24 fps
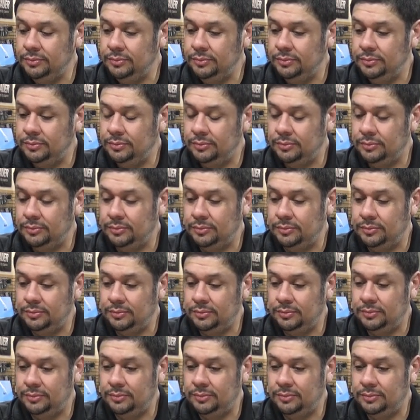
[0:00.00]

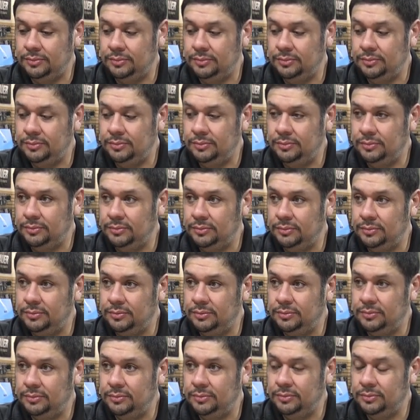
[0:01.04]

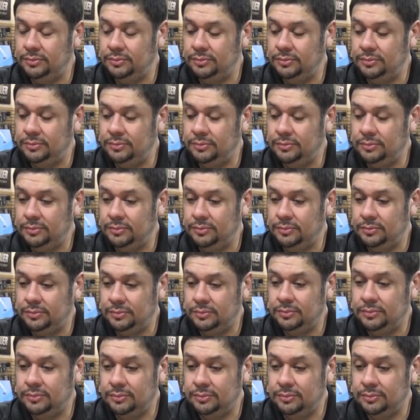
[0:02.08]
No words are spoken by the person on screen.